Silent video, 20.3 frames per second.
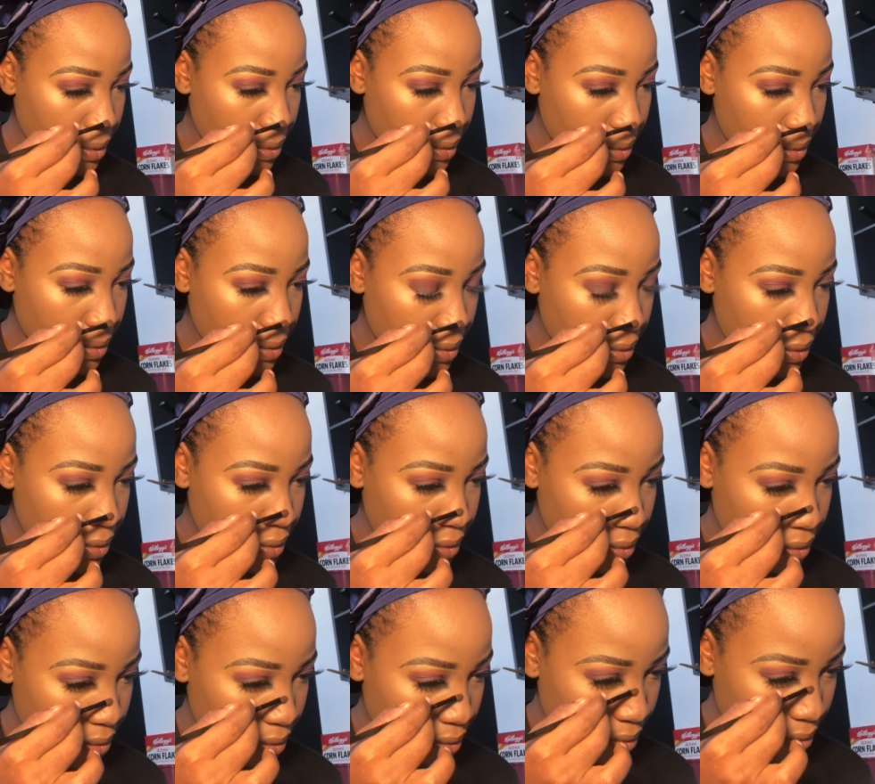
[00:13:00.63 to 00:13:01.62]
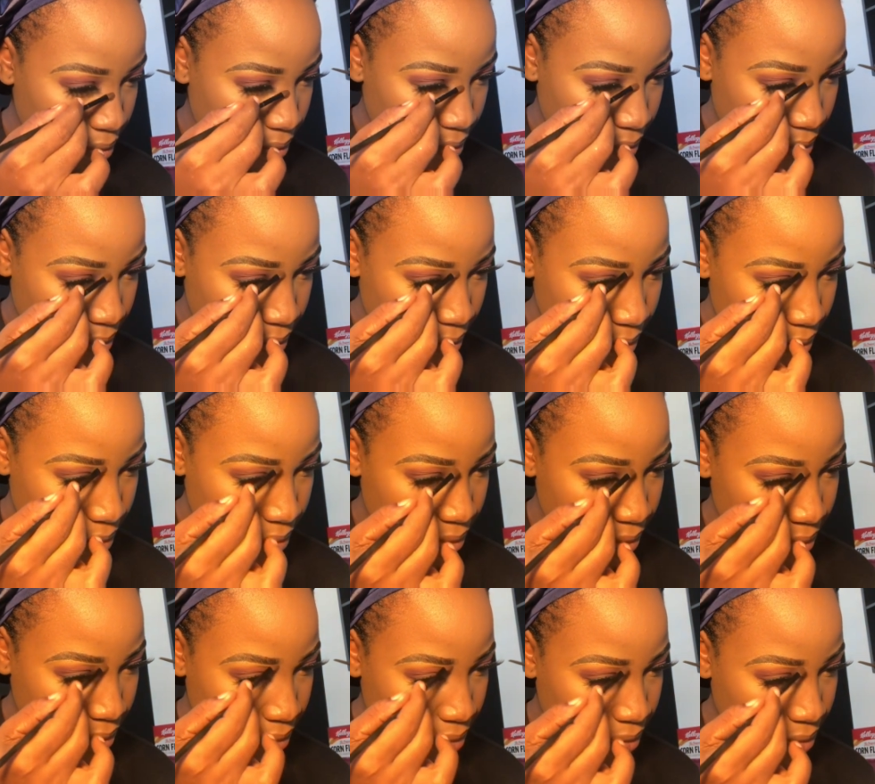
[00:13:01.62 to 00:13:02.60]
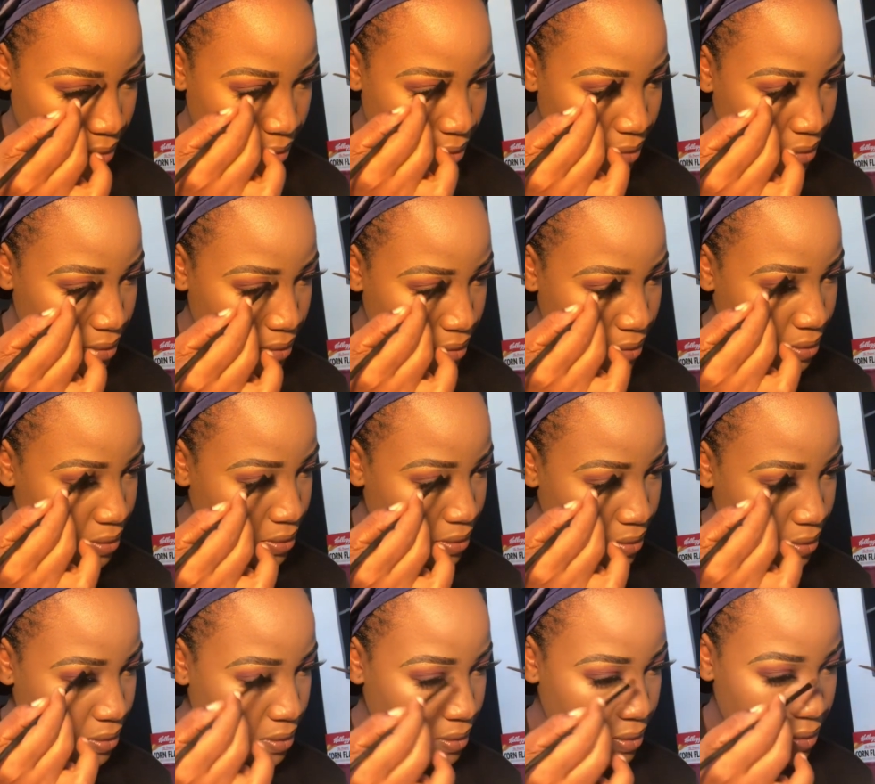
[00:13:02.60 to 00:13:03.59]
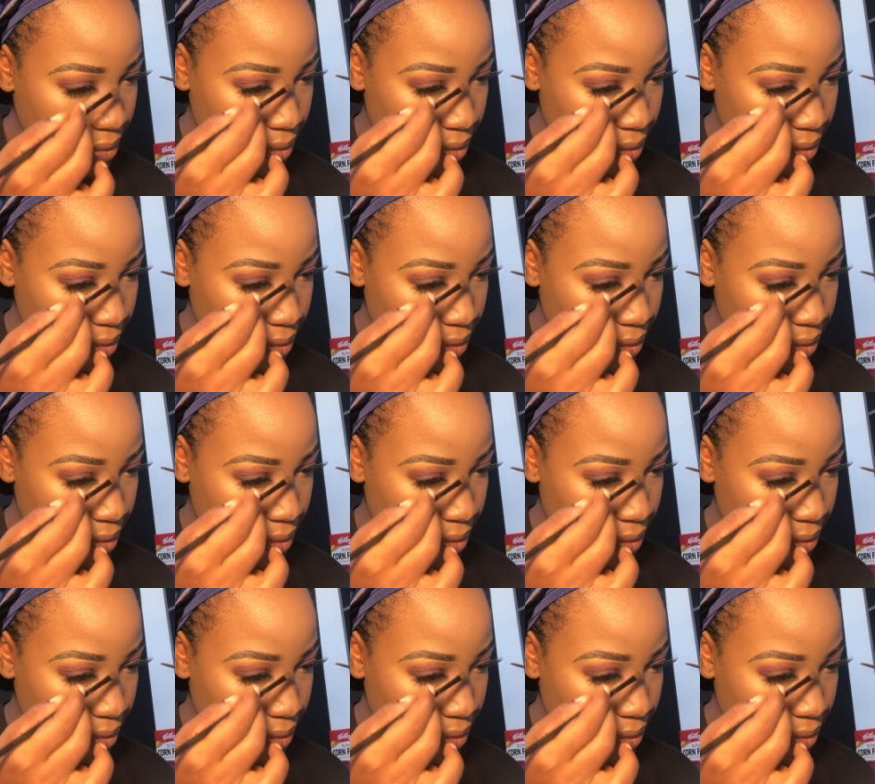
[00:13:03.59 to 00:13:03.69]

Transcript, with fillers: I don't wanna lie, I, I, I can't complain about it.